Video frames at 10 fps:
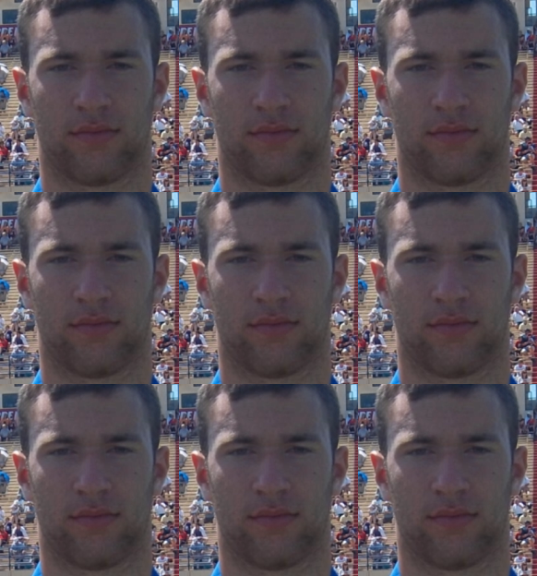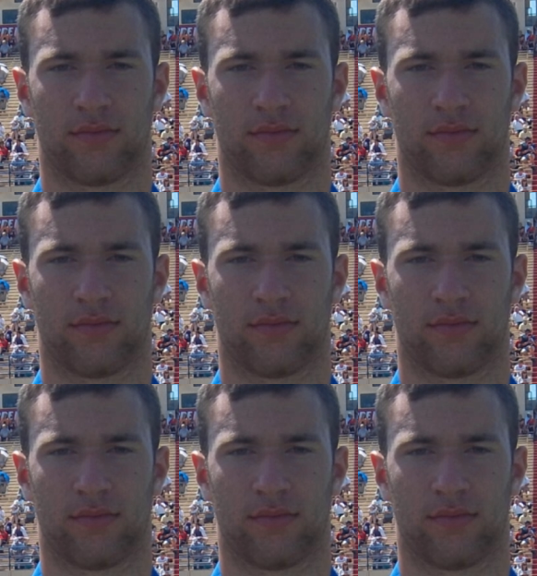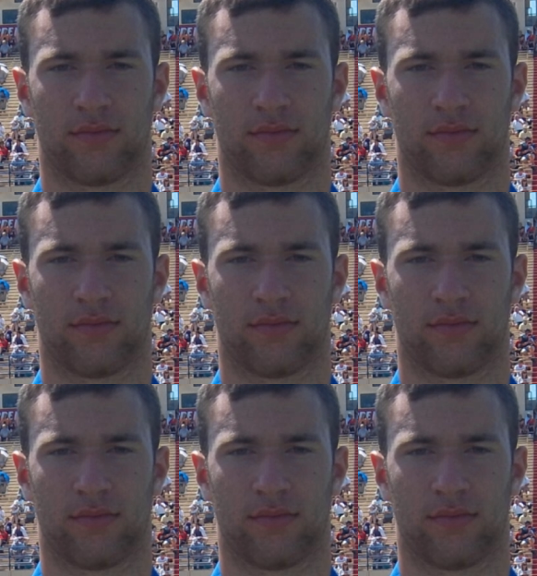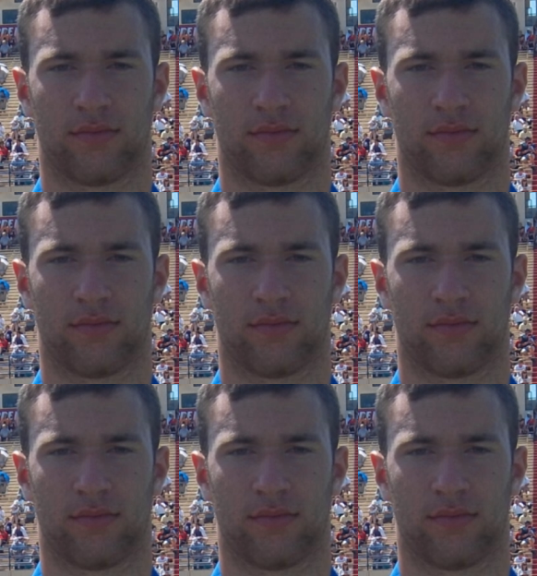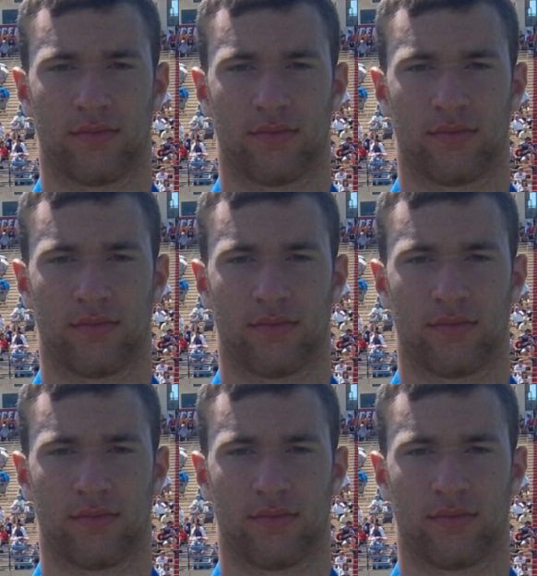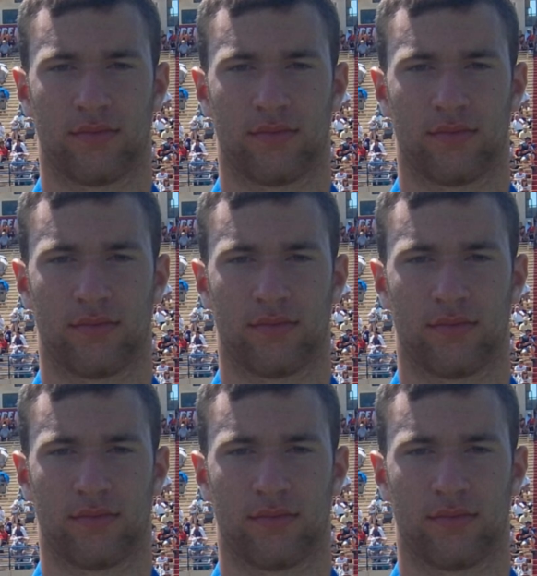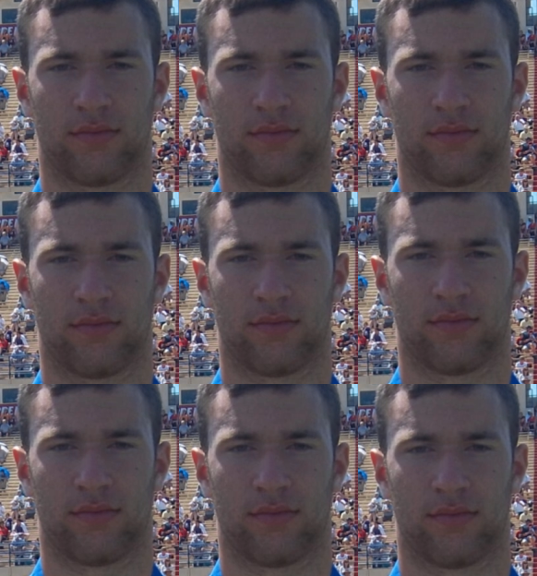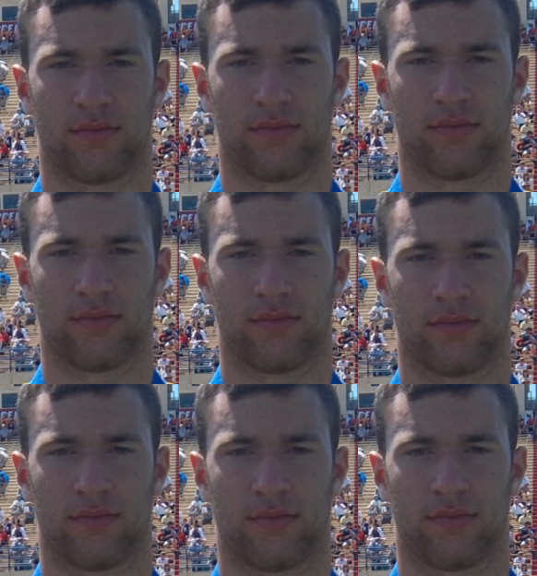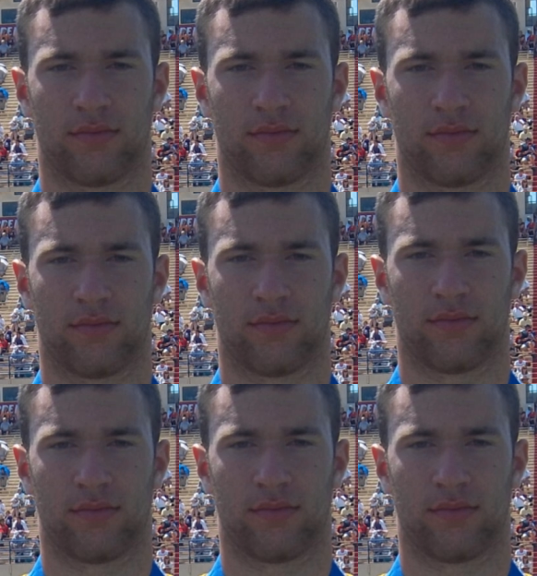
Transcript: [no speech]